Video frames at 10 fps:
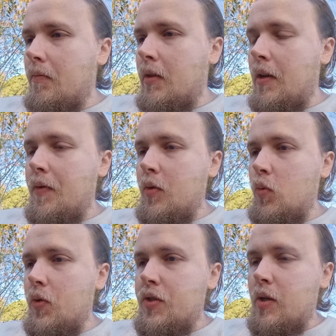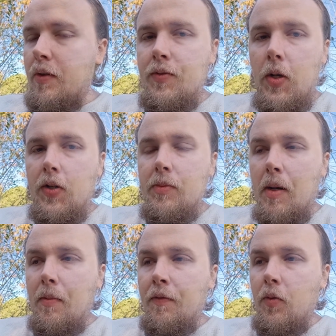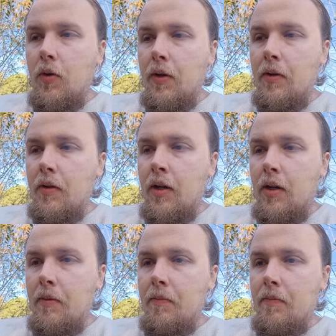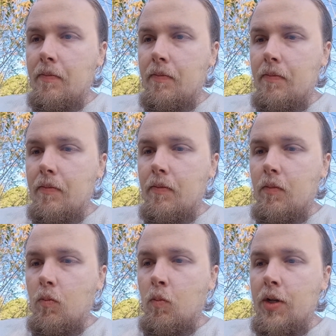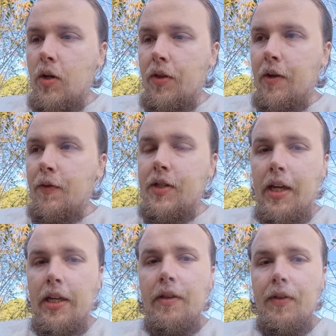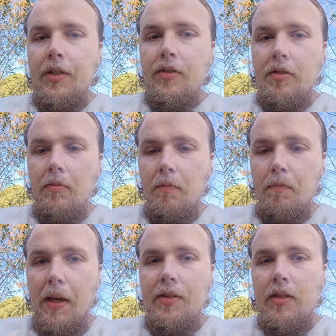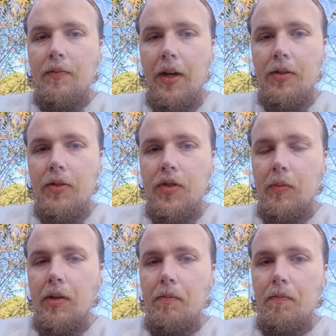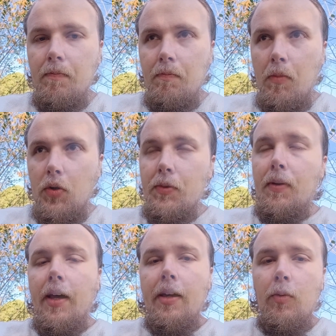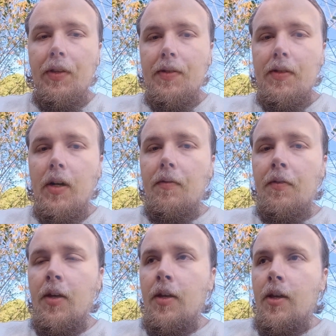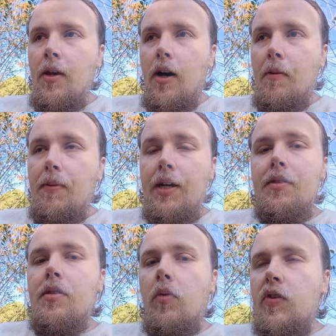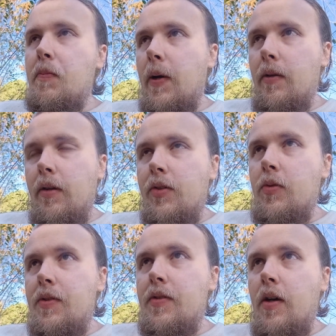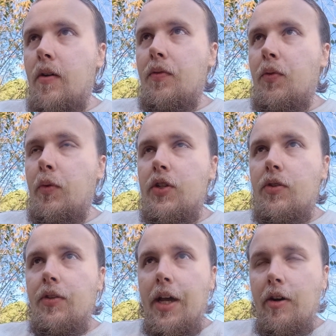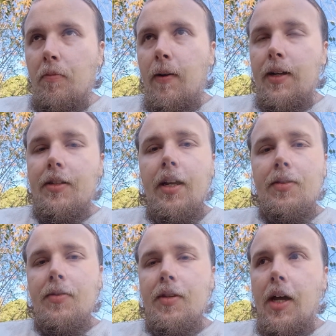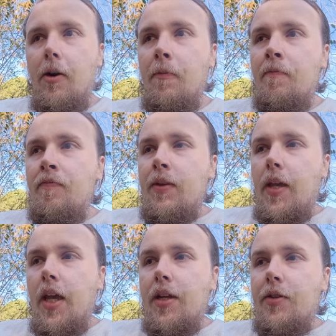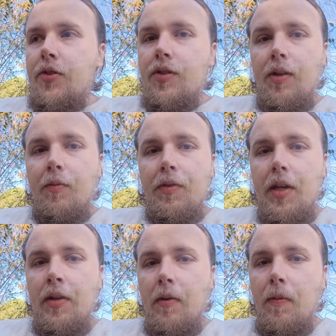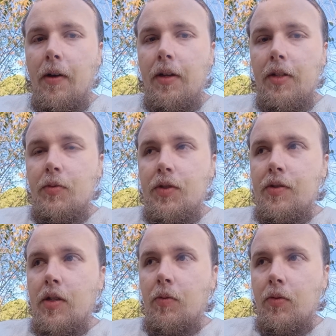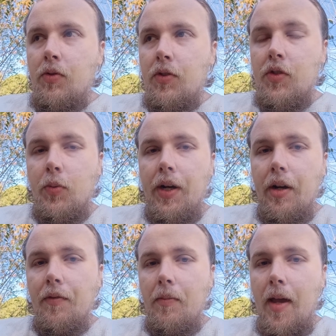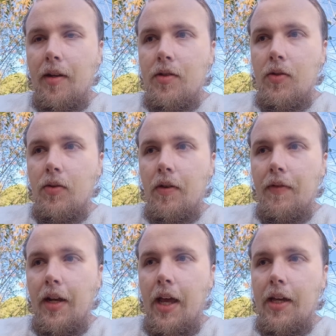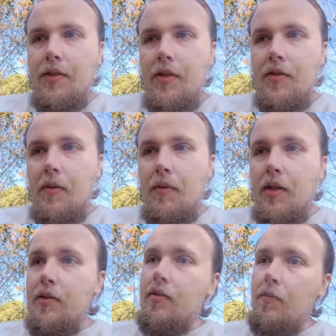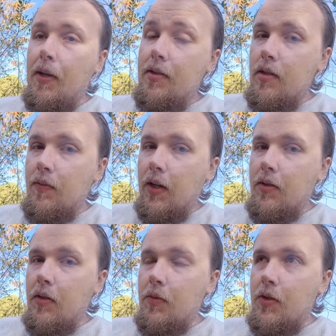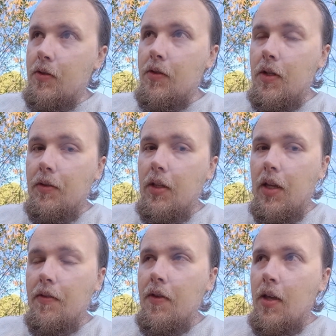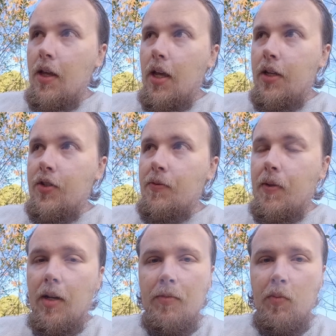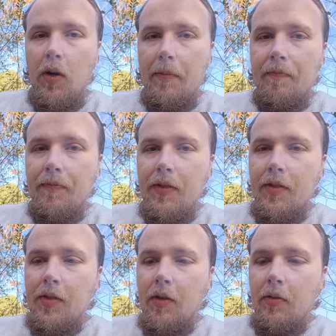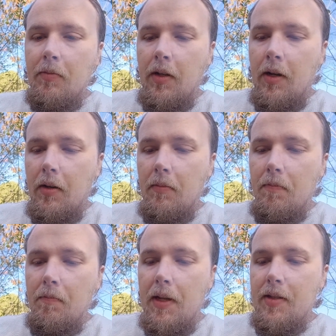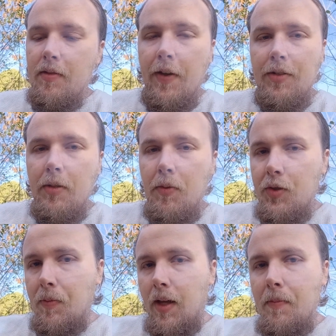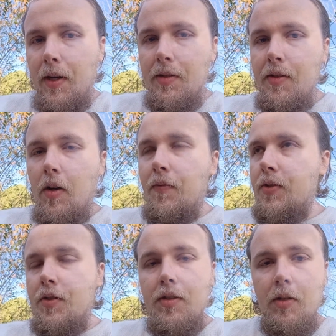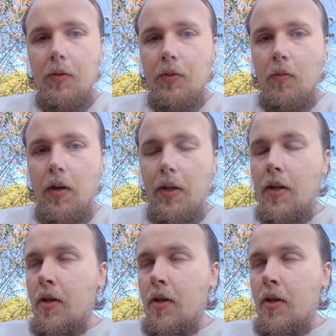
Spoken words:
given the rules that we've talked about before, we know that if we take any of these basis vectors and we multiply it with itself, because it's always parallel to itself, the outer product cancels out, and you're just left with the inner product, which is equal to the square of the magnitude of that axis. And because it's a basis vector, which is unit length, it just becomes 1. So basis vector multiplied by itself is just equal to 1.